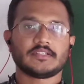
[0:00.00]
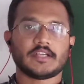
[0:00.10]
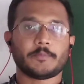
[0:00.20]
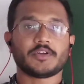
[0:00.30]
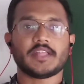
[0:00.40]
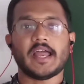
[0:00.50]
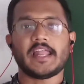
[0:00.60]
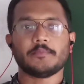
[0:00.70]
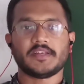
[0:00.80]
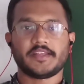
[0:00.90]
among the
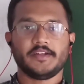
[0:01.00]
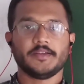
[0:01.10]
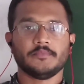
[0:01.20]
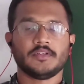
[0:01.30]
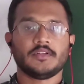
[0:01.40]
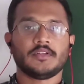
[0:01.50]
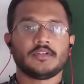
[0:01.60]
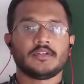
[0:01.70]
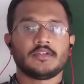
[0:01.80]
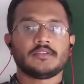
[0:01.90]
animal kingdom.
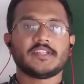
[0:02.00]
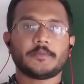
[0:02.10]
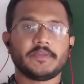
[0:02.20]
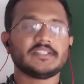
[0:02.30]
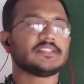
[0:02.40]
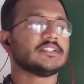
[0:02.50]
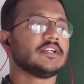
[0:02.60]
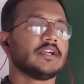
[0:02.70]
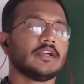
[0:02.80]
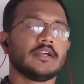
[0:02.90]
That means
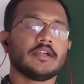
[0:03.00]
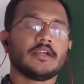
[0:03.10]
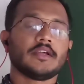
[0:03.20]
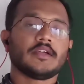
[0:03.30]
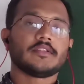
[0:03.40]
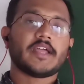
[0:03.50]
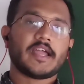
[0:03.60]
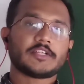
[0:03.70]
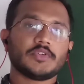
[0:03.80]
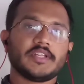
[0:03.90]

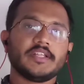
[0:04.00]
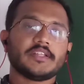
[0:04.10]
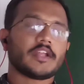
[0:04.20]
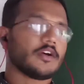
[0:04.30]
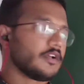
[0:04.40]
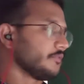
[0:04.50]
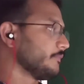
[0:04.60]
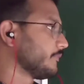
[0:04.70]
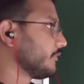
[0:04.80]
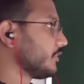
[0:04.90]
actually there are
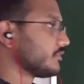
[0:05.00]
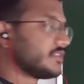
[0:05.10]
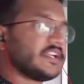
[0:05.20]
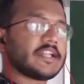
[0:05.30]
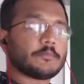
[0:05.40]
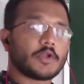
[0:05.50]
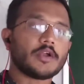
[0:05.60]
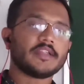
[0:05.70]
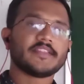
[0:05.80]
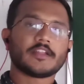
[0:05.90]
three types
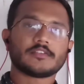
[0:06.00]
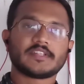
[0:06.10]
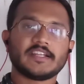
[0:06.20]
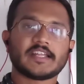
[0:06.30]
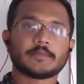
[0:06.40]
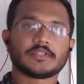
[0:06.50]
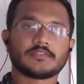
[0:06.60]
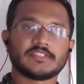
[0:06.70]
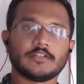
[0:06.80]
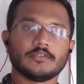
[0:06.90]
of
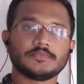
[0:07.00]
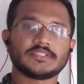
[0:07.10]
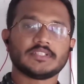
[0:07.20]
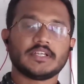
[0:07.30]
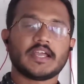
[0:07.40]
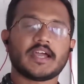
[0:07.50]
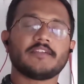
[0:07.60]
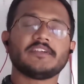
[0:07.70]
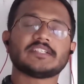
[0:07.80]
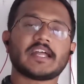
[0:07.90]
coeloms, and
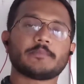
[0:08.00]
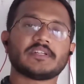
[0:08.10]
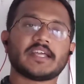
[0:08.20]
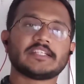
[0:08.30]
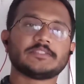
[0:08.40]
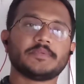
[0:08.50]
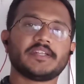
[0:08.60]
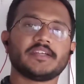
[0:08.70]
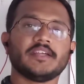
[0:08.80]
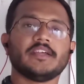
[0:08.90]
which animal
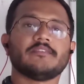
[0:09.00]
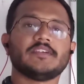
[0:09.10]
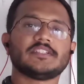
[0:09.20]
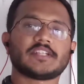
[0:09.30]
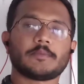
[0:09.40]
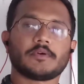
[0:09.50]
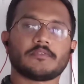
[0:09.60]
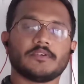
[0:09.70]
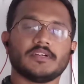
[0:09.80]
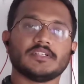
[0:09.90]
exhibiting which type of
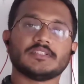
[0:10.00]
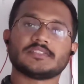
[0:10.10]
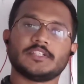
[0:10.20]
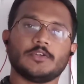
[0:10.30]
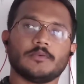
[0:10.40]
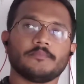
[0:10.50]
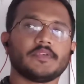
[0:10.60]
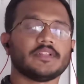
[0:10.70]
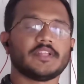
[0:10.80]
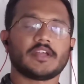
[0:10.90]
coelom,
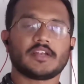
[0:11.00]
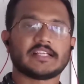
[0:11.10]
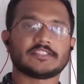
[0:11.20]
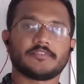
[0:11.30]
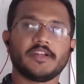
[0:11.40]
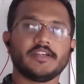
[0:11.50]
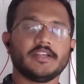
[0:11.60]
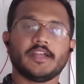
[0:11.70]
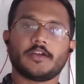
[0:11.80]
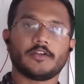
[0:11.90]
they are classified
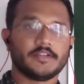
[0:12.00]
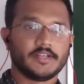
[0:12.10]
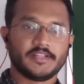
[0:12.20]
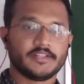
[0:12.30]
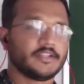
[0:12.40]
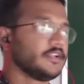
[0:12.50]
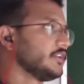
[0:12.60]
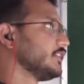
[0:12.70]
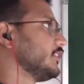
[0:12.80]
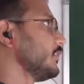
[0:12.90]
accordingly.
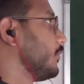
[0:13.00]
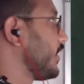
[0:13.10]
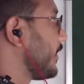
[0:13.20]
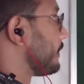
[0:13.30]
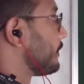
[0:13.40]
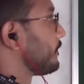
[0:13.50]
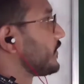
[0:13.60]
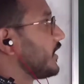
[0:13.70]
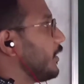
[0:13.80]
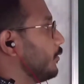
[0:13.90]
Okay,
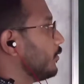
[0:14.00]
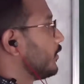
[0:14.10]
now